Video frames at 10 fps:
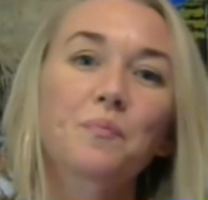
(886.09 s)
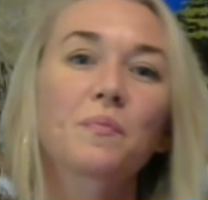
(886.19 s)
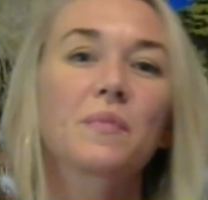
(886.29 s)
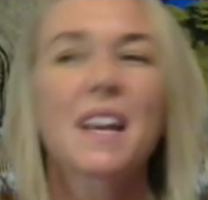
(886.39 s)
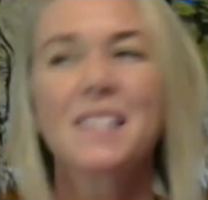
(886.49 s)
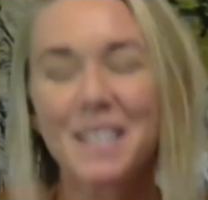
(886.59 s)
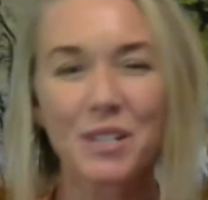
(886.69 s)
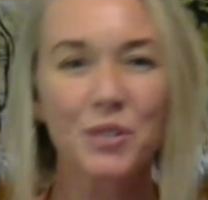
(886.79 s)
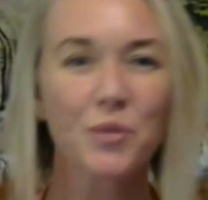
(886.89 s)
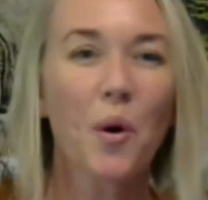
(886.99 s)
That's a
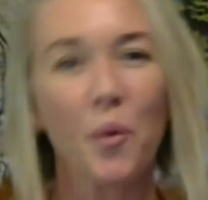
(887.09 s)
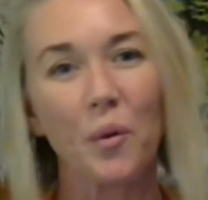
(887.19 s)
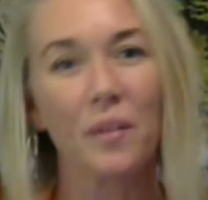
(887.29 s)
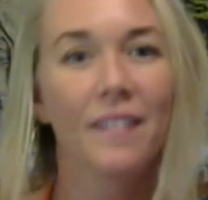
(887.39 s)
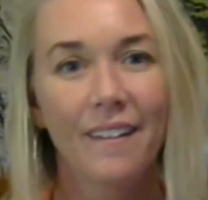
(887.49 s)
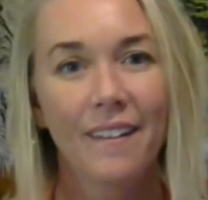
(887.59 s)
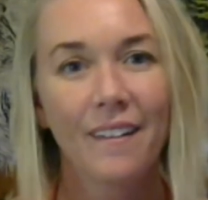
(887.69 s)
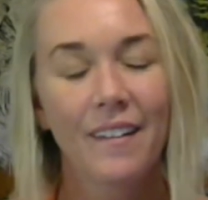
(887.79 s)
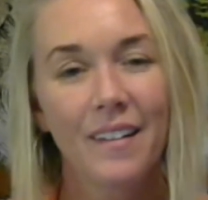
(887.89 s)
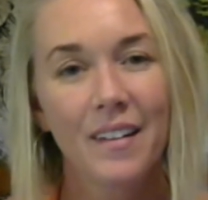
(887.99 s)
control
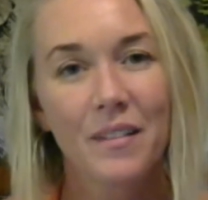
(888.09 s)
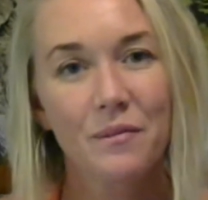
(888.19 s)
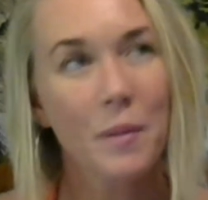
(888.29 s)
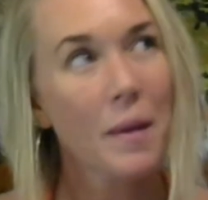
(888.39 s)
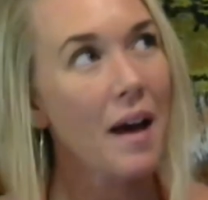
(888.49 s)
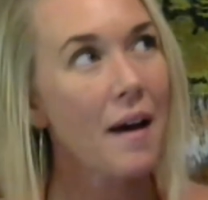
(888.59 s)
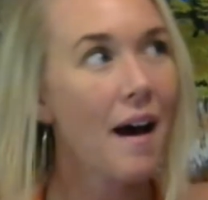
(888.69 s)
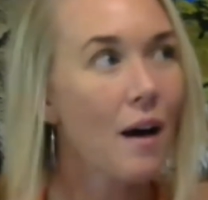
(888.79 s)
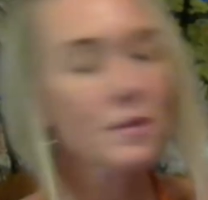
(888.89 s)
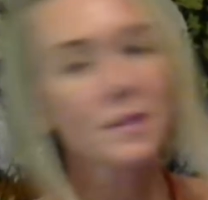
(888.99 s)
from an
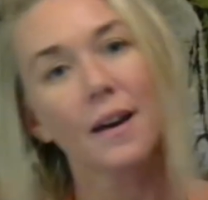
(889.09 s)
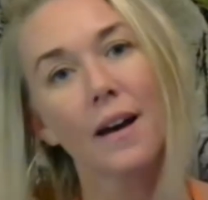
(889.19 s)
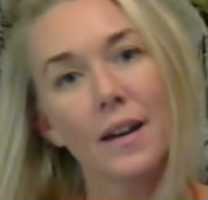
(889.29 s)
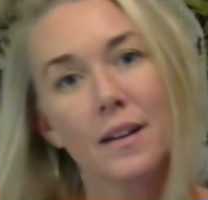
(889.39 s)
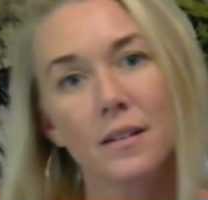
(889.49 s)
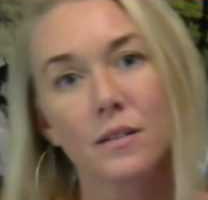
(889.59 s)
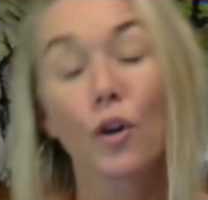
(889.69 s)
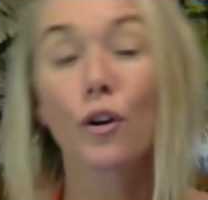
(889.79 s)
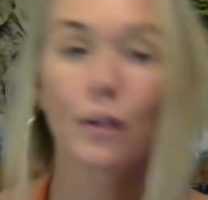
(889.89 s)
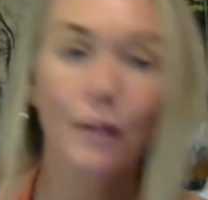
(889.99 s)
outside
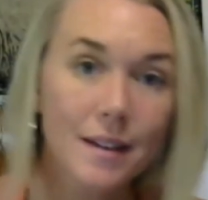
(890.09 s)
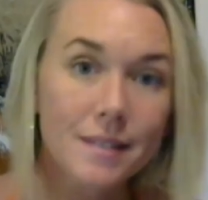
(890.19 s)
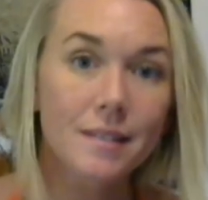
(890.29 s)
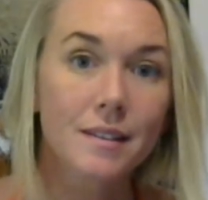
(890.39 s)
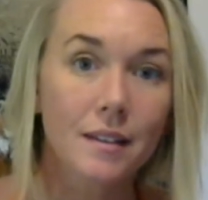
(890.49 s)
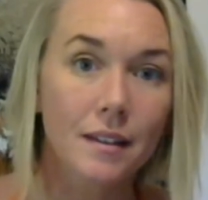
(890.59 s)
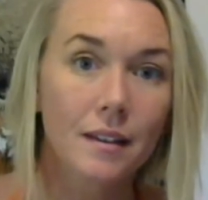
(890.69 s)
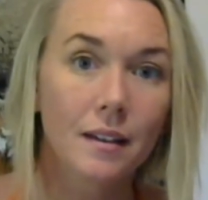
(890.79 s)
darker entity.